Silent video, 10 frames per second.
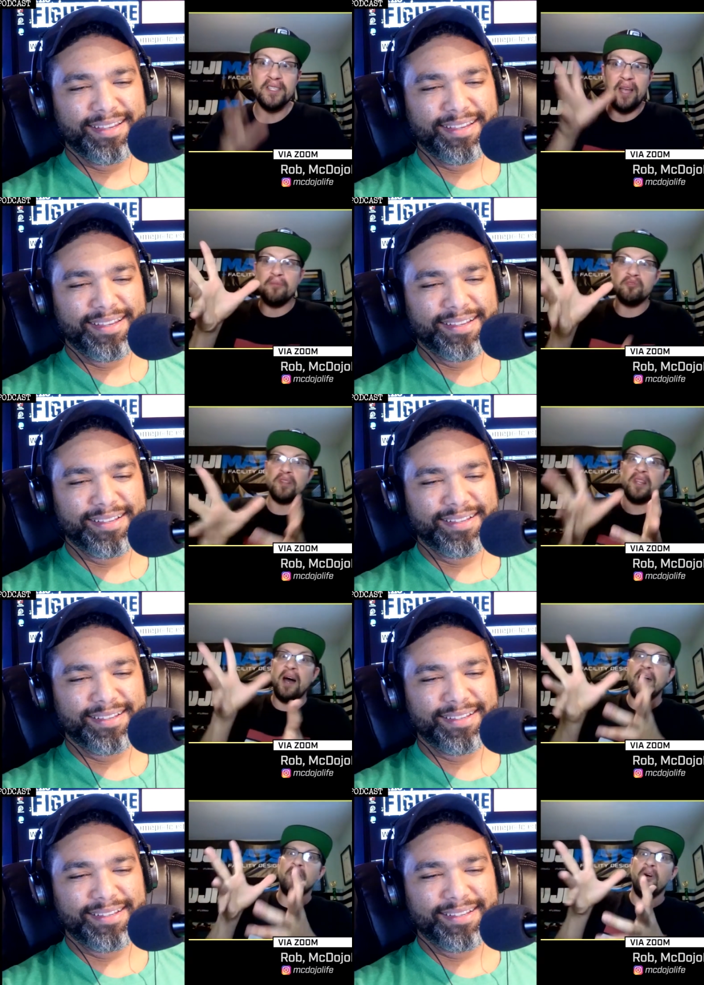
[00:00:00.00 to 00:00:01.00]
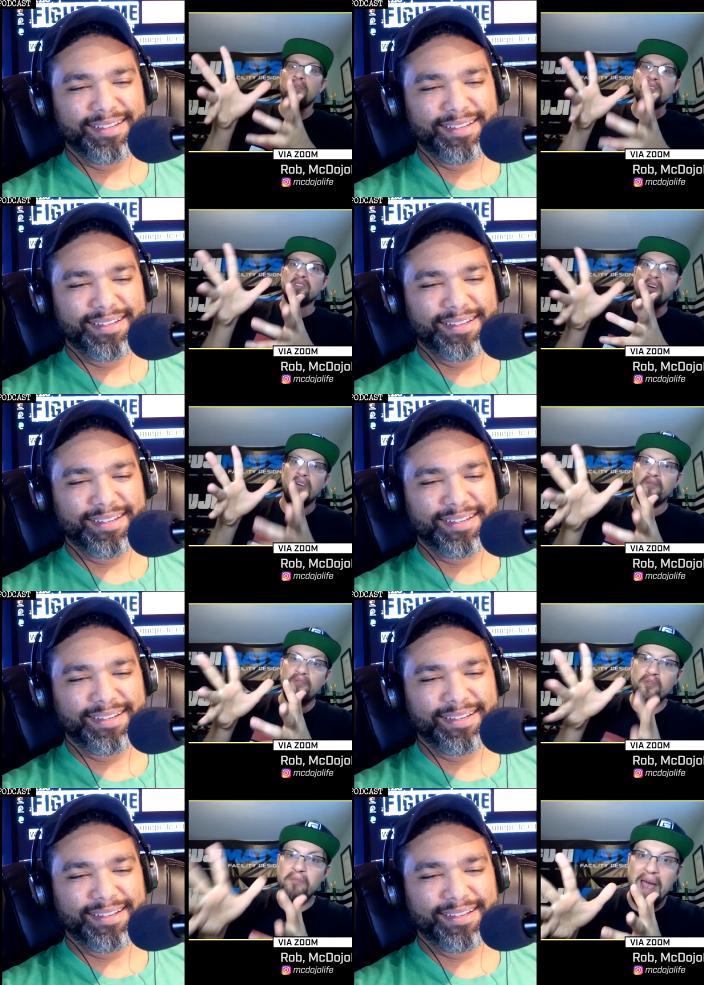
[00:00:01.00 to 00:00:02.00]
Speaker 1: because I was relying on this
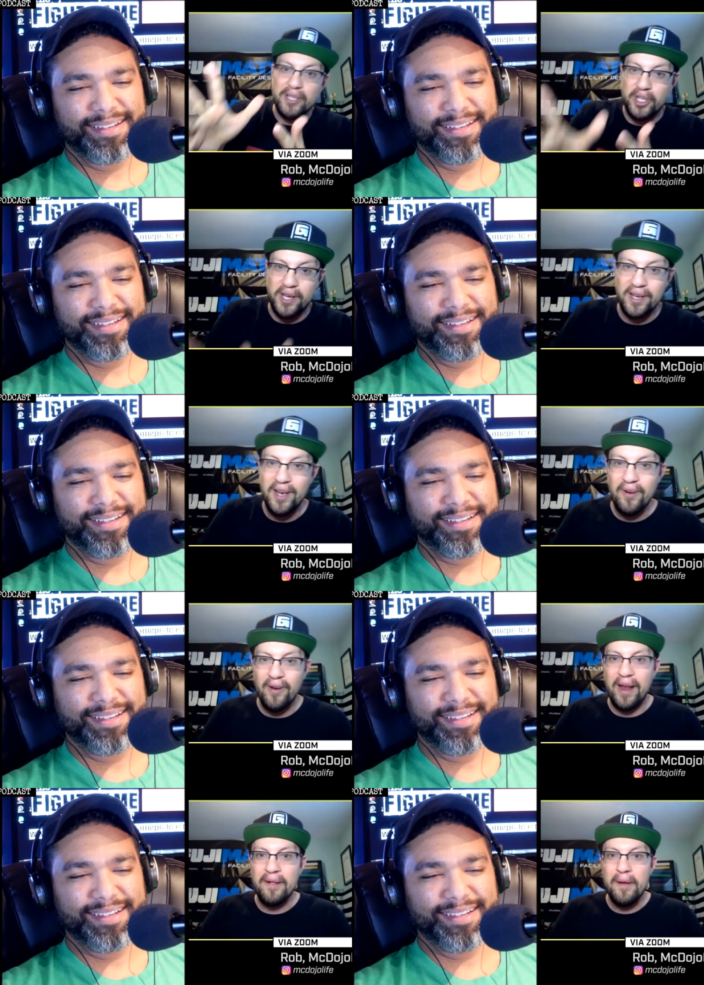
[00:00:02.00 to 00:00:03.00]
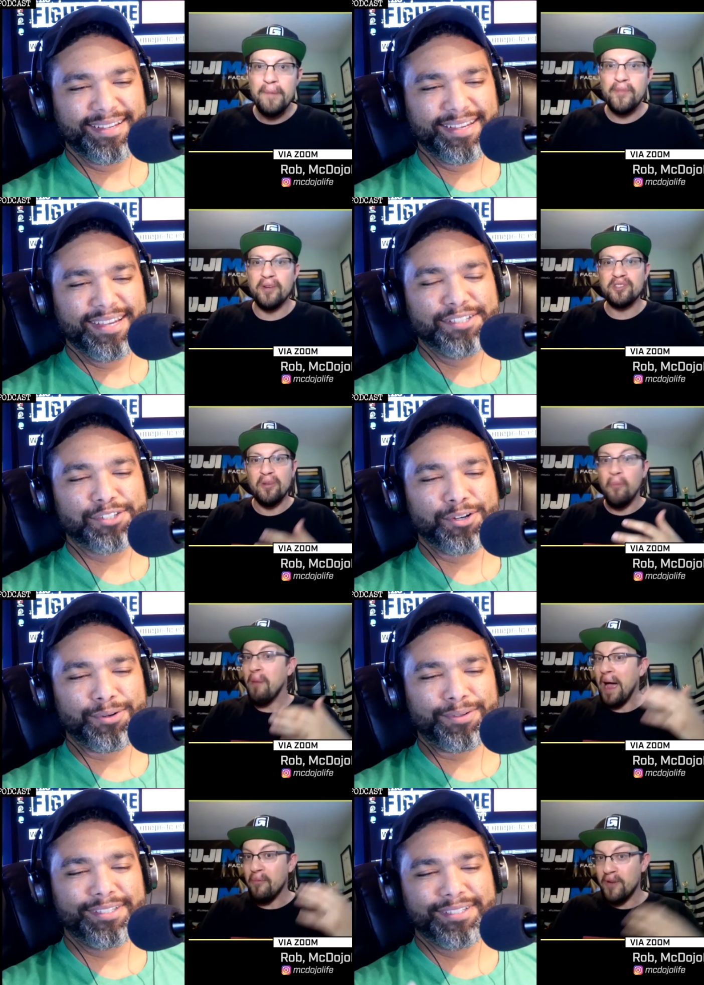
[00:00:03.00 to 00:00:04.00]
kung fu magic, right? So there's
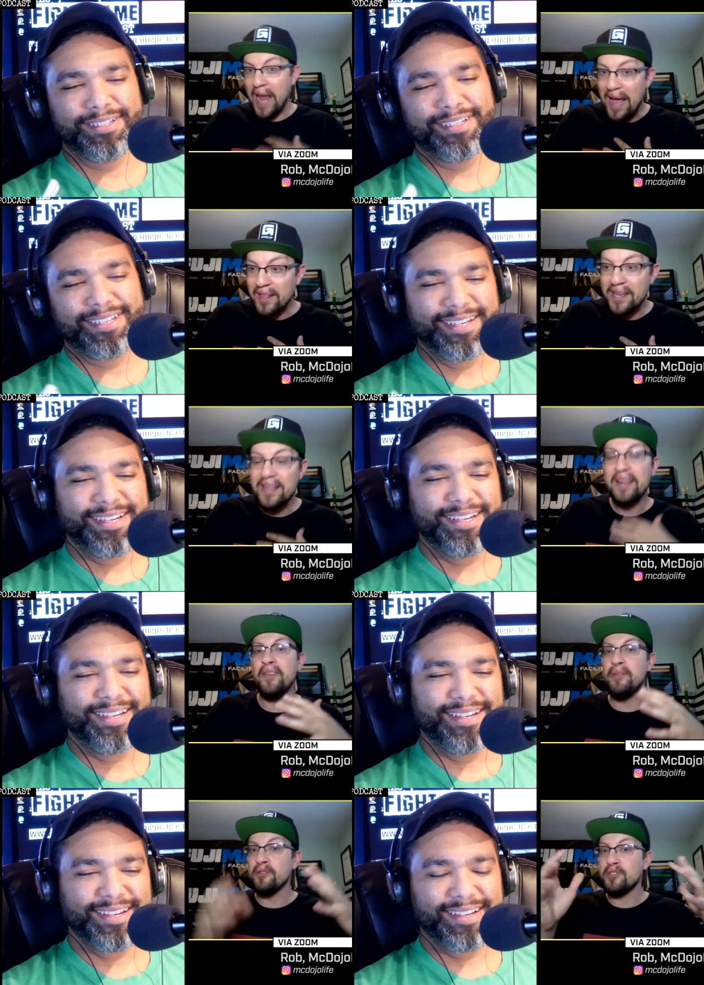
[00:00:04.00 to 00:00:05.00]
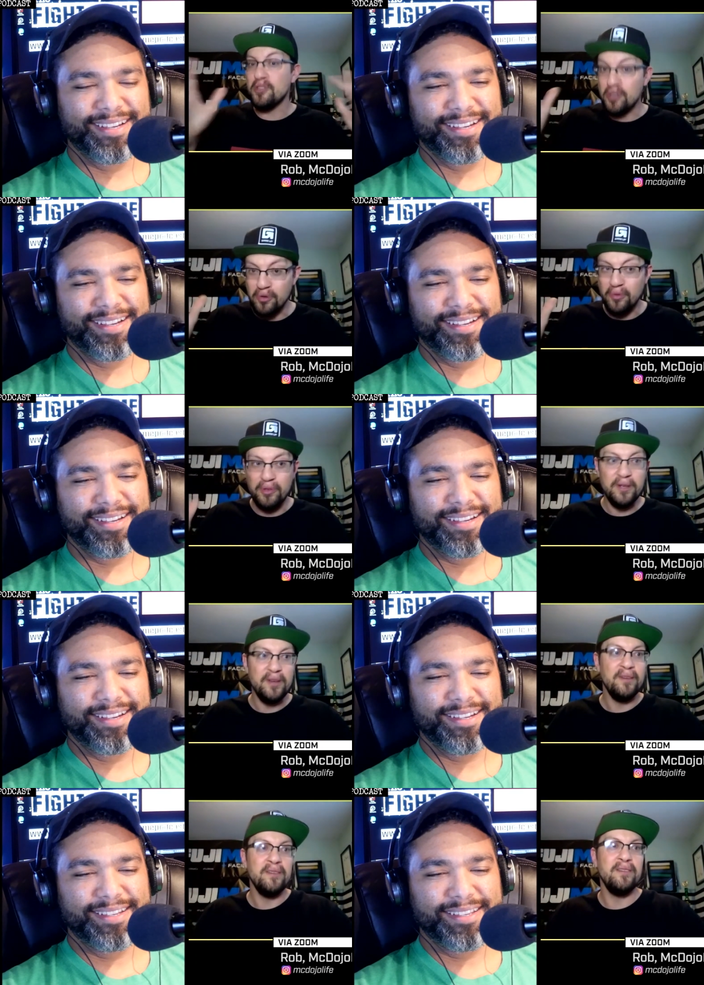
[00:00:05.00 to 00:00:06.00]
reality, then there's the truth.
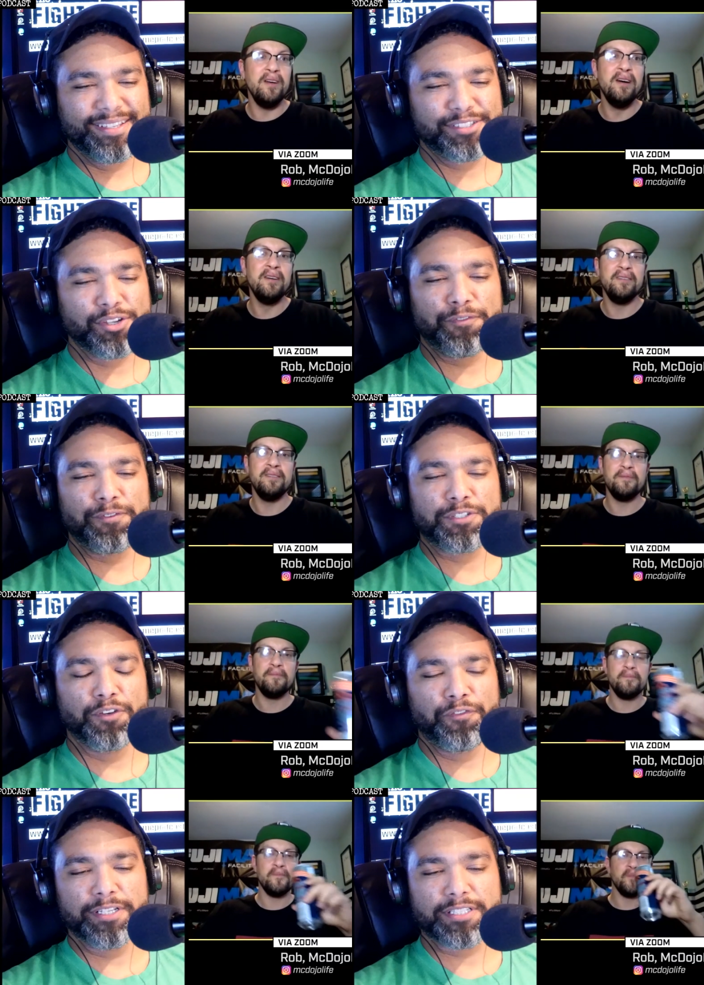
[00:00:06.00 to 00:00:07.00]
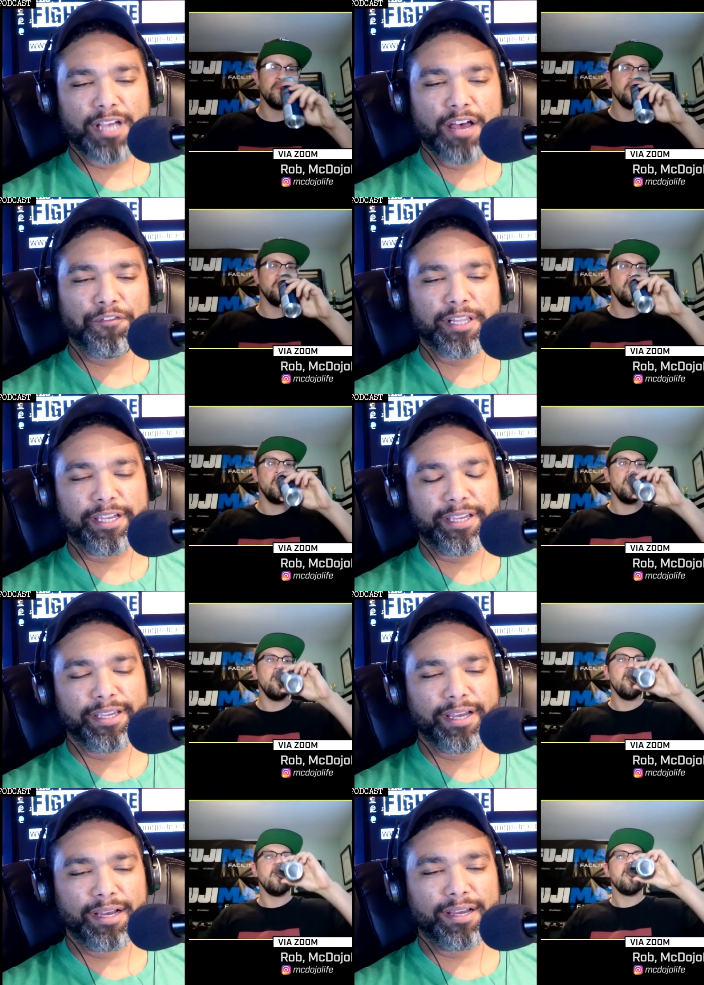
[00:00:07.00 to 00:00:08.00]
Speaker 2: So, so philosophically,
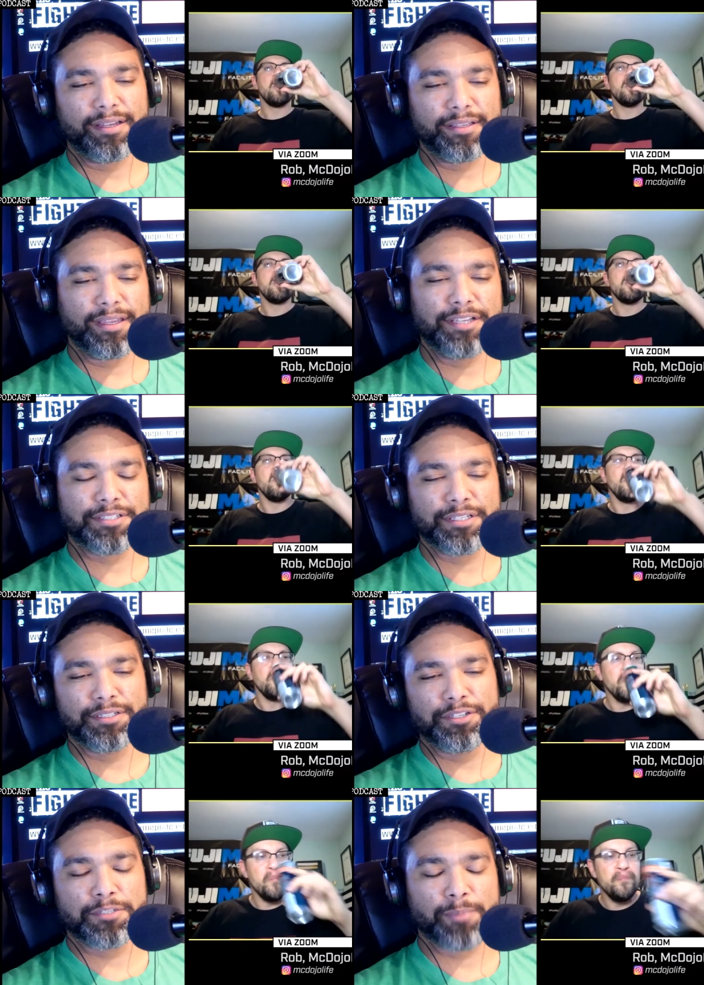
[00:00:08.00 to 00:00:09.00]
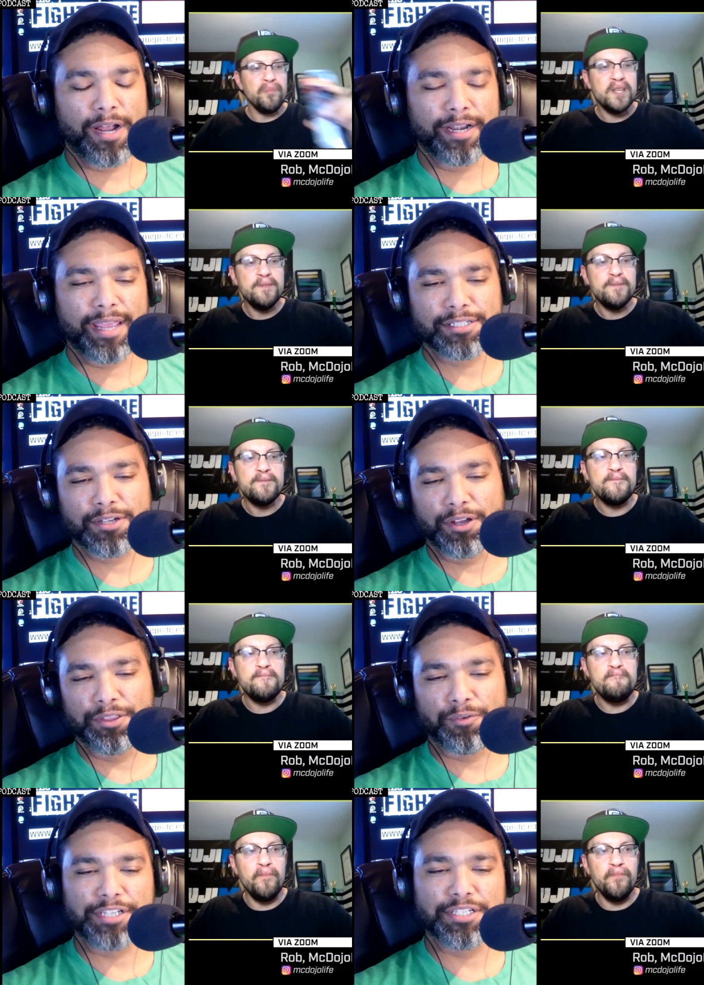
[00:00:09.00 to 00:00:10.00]
uh, I used to do this podcast called the
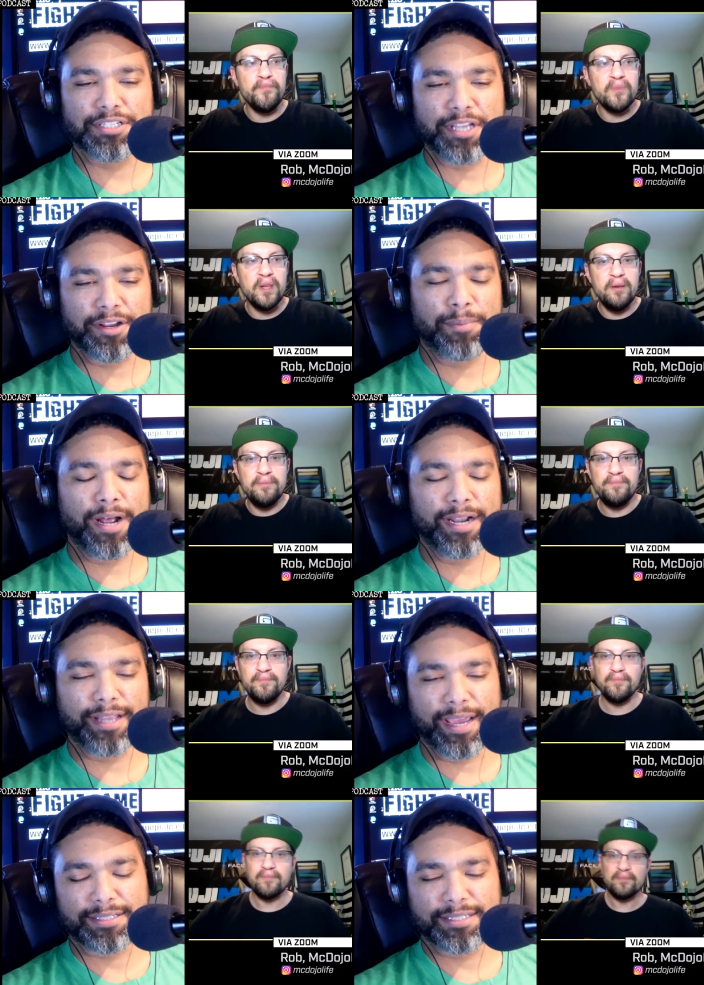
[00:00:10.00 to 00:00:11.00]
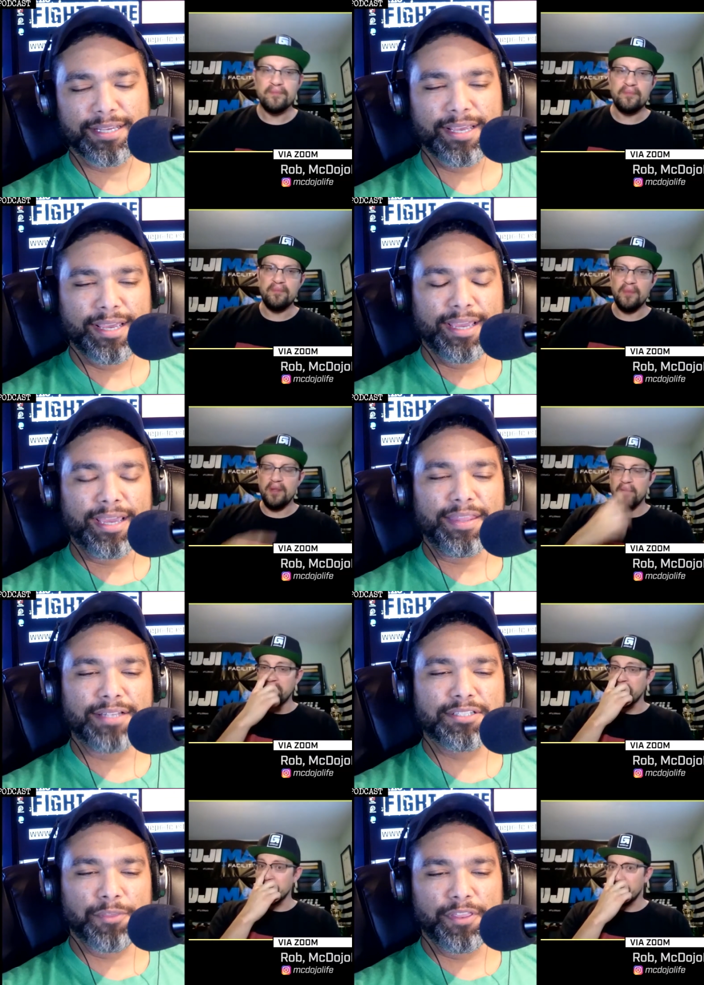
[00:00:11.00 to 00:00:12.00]
Righteous Anger Podcast, and that's something